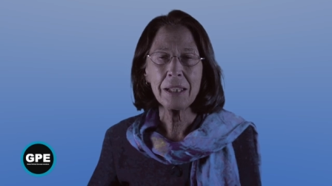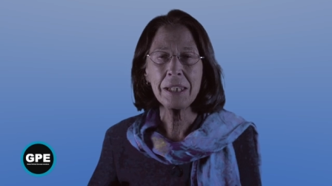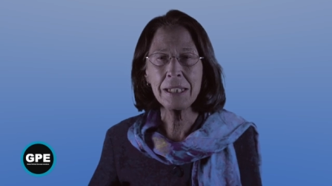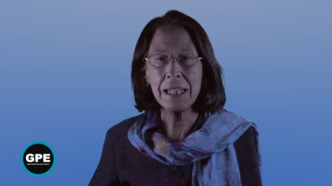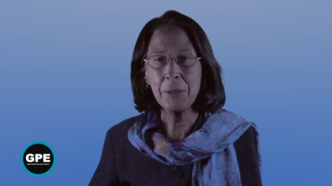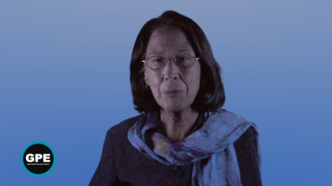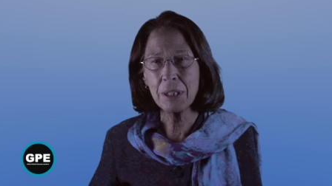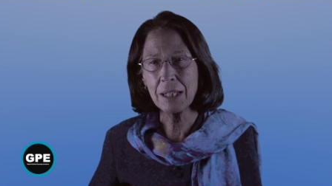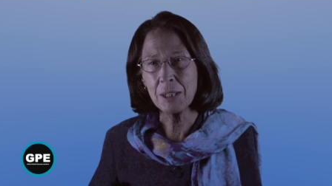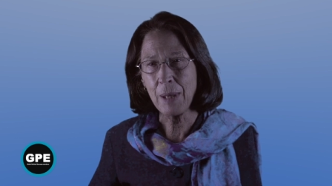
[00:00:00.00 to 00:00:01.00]
This then
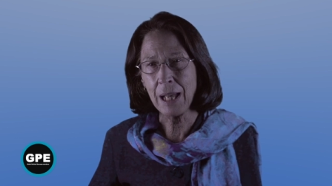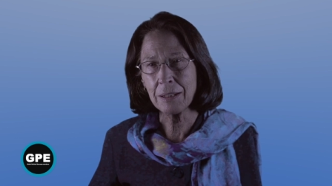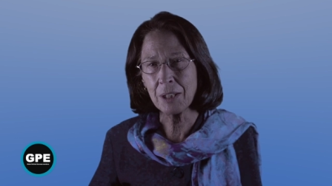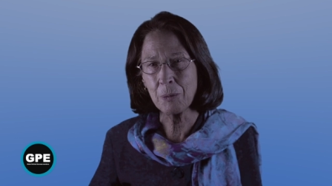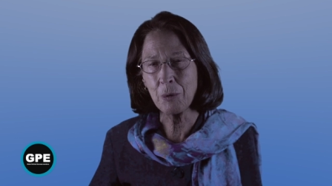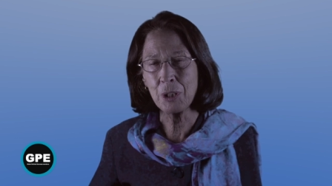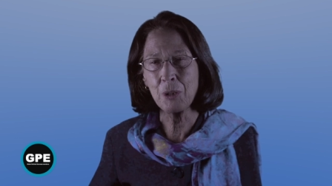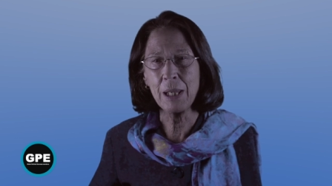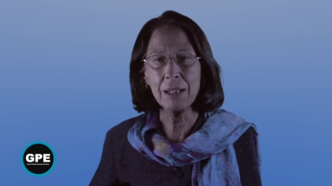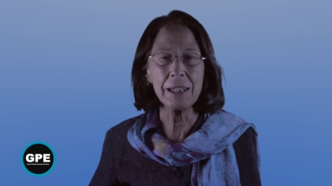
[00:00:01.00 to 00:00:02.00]
brings us back to the point
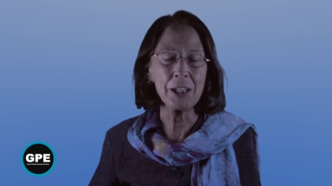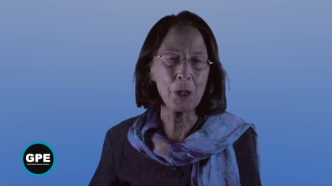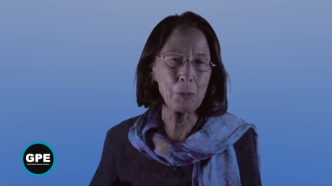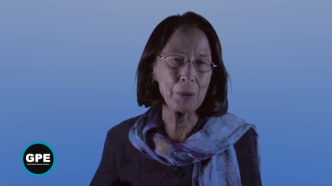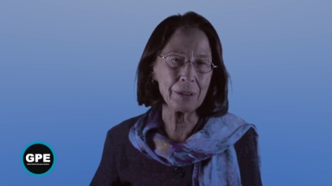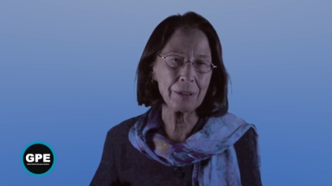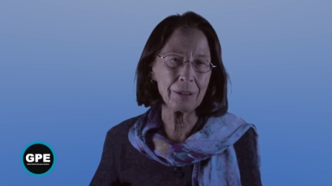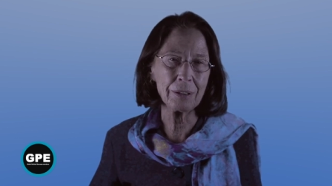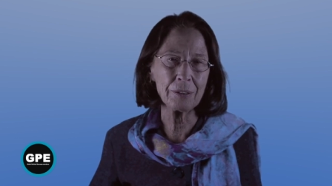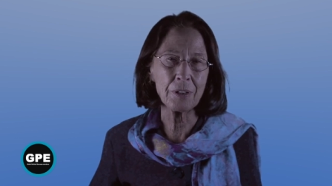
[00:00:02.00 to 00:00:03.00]
you made at the
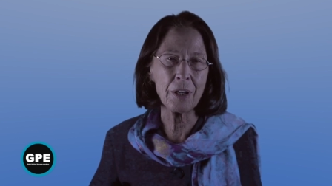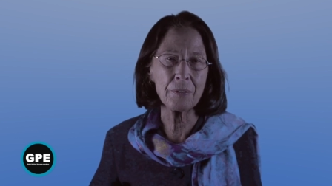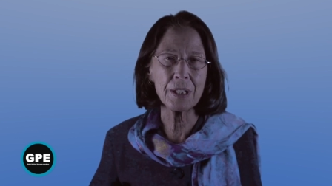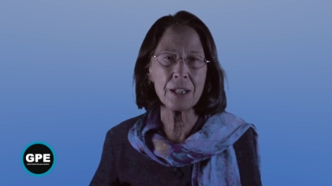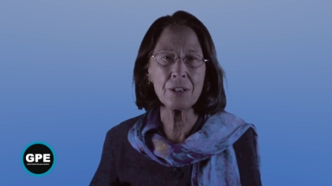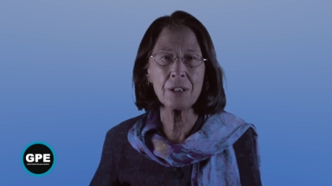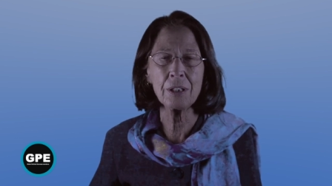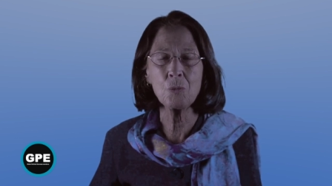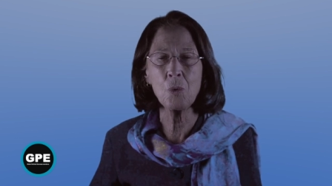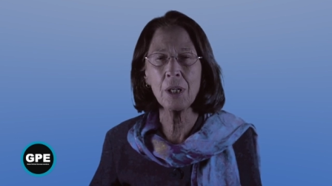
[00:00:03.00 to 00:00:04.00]
open of our conversation
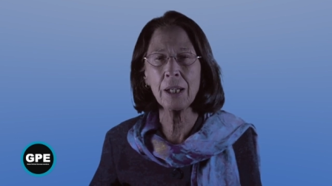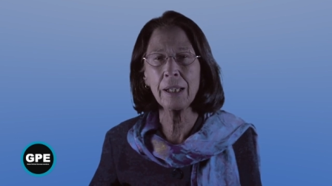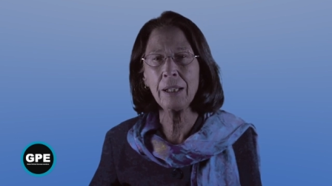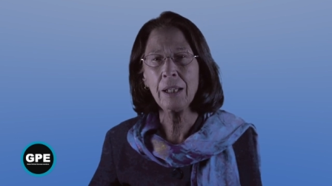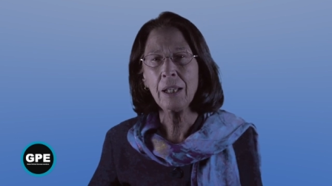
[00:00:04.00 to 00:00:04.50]
on why